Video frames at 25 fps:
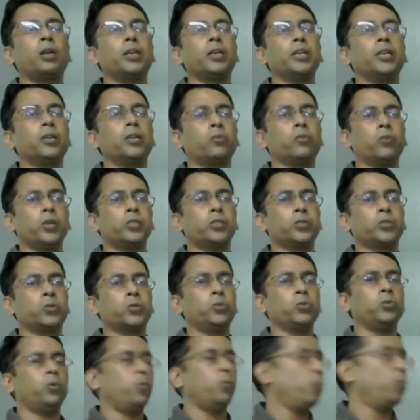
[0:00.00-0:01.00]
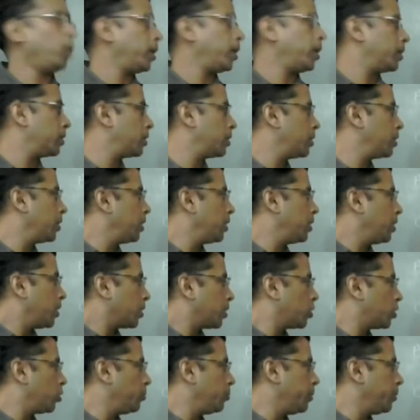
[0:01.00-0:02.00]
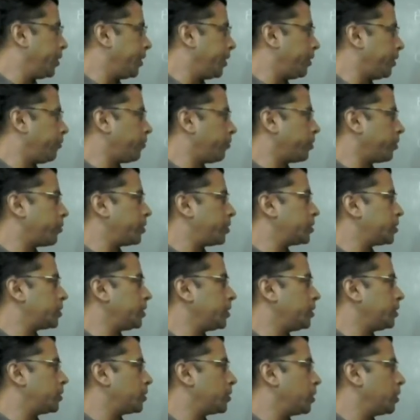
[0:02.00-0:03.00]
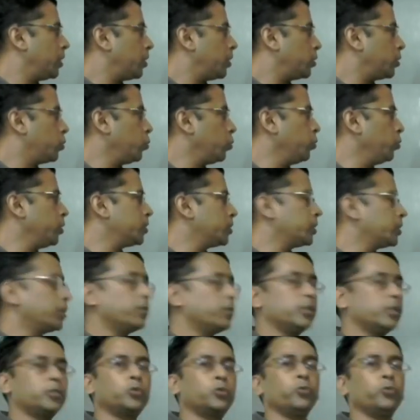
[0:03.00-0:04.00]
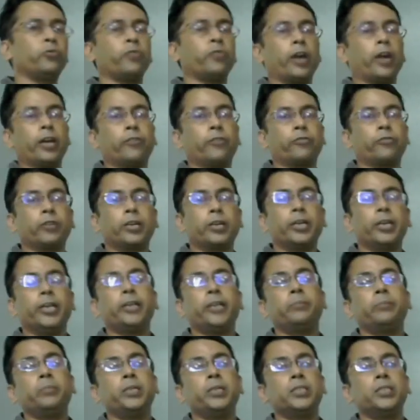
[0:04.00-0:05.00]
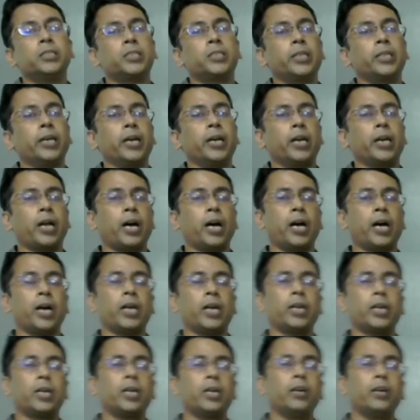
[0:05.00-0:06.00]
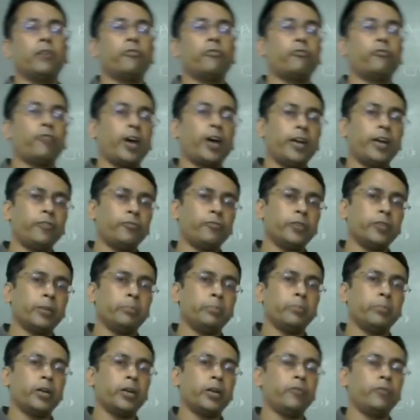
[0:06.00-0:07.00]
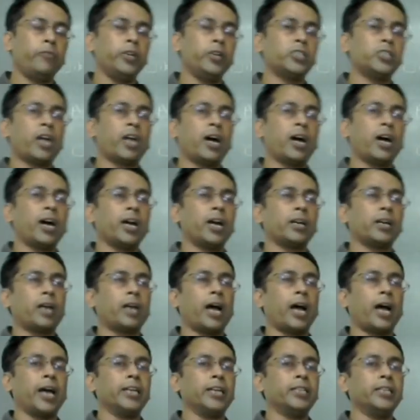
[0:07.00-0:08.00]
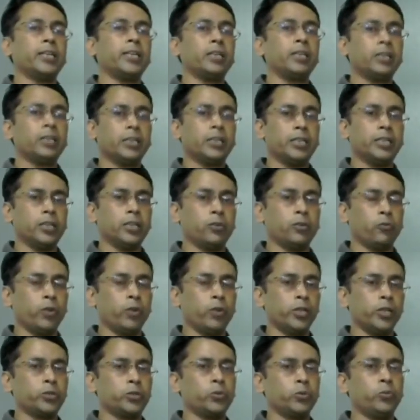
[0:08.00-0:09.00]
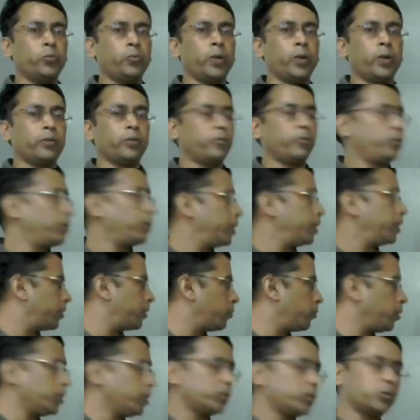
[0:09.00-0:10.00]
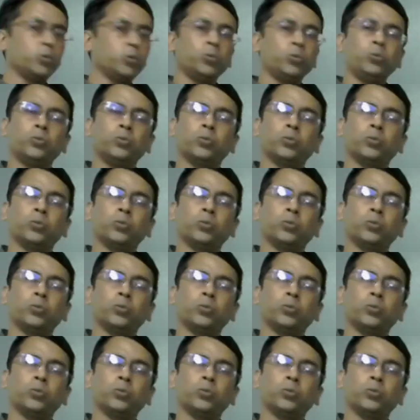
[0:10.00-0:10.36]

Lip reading: equals to 1. Cumulative frequency 2 is equals to 5. It means there are 5 number which are either equals to 1, equals to